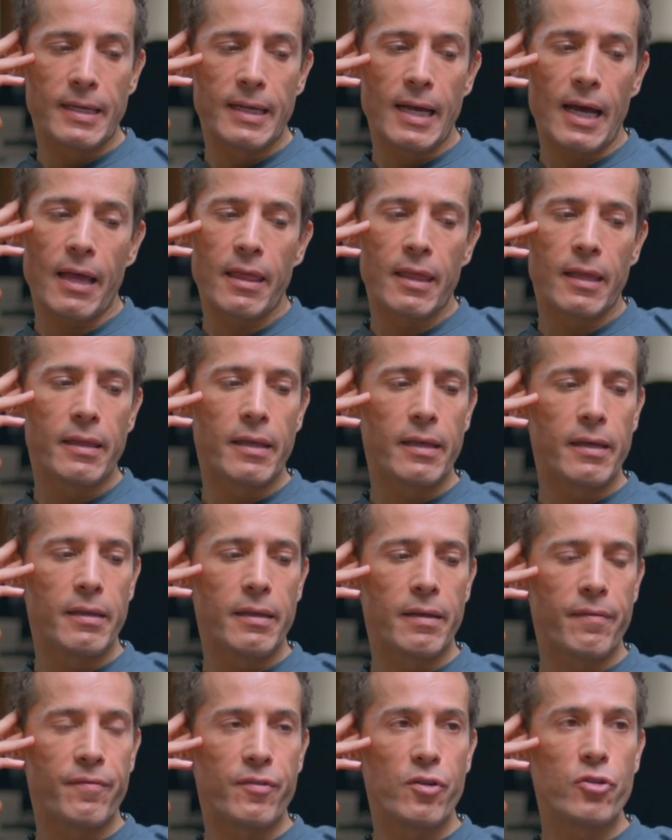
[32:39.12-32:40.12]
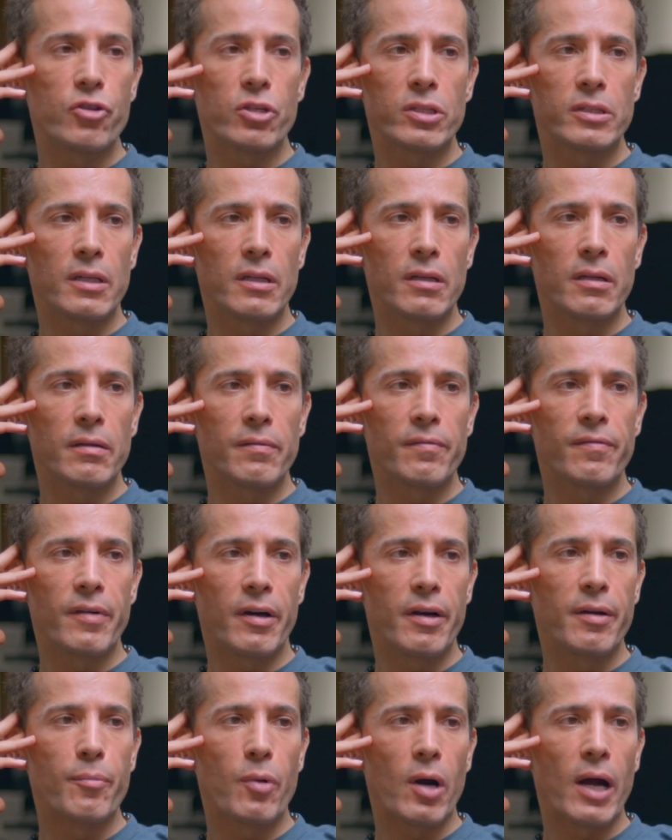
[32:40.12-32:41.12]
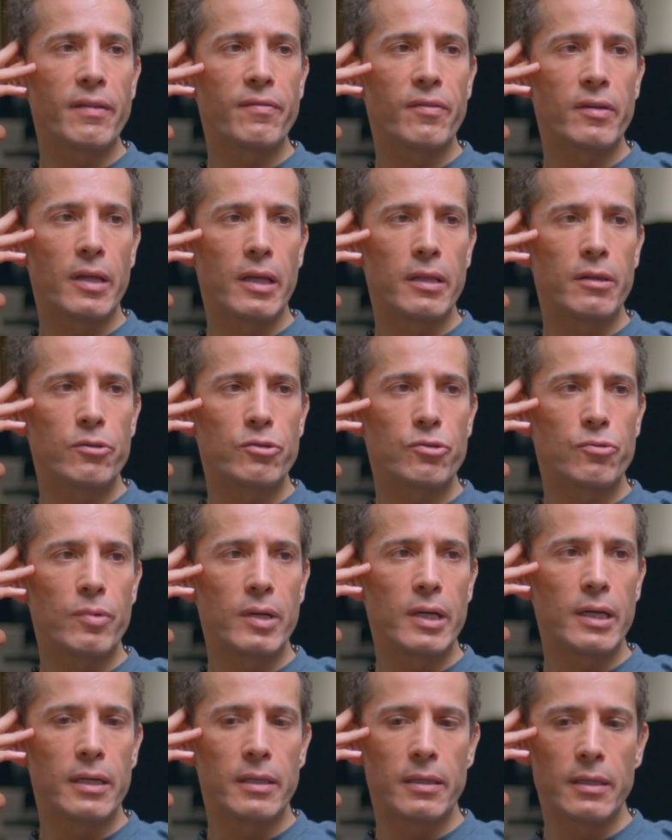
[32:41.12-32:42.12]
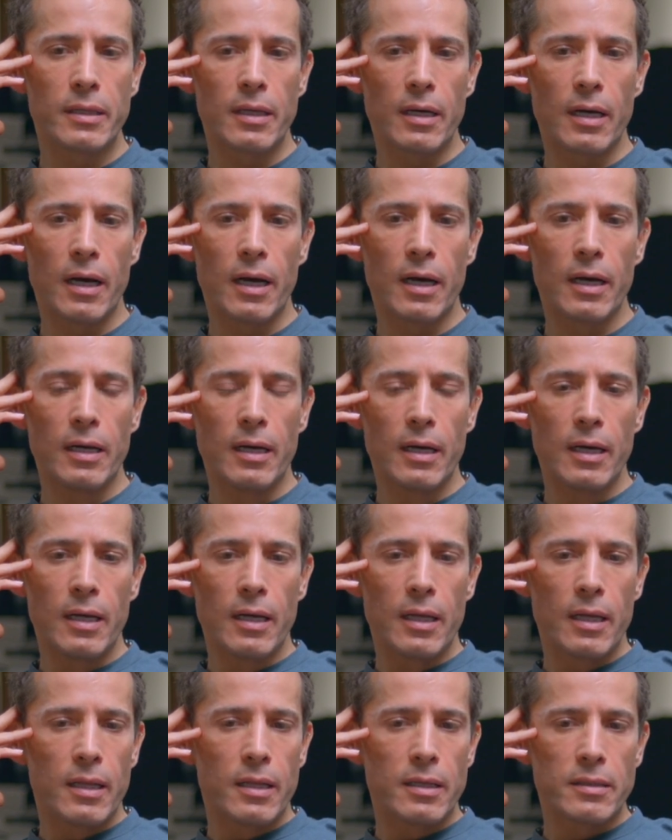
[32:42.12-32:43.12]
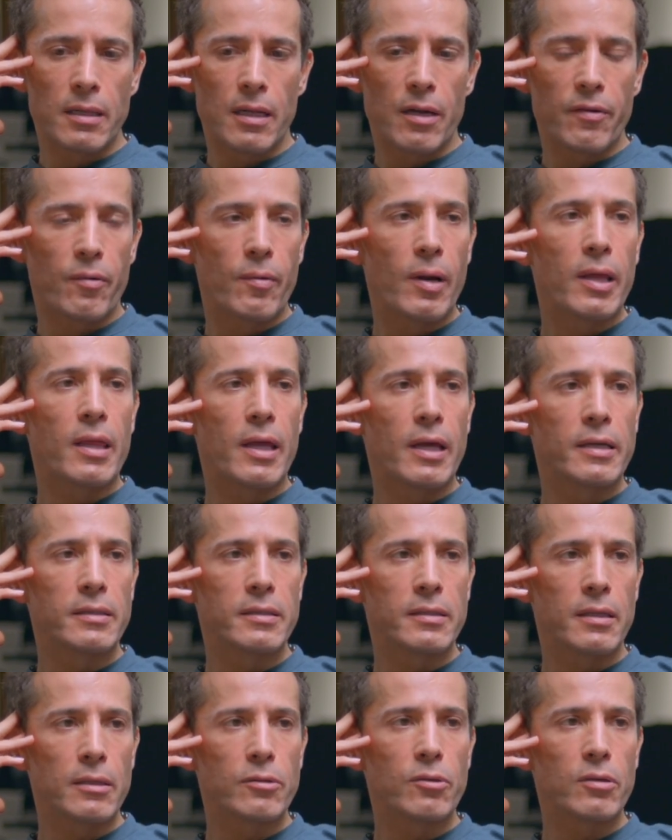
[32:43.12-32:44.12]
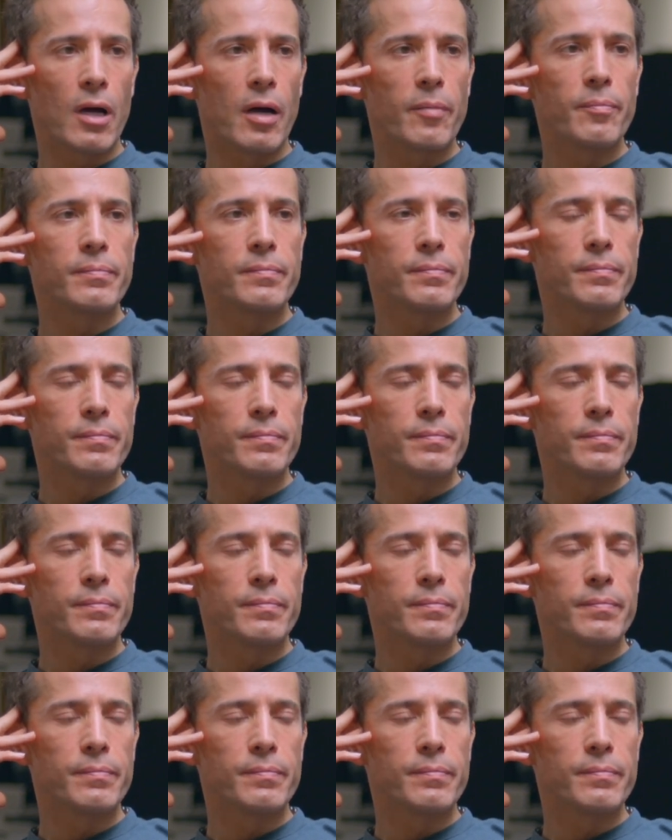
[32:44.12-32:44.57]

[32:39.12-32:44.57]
and I think the future is still very bright for the industry, and it's a lot of great things still to come.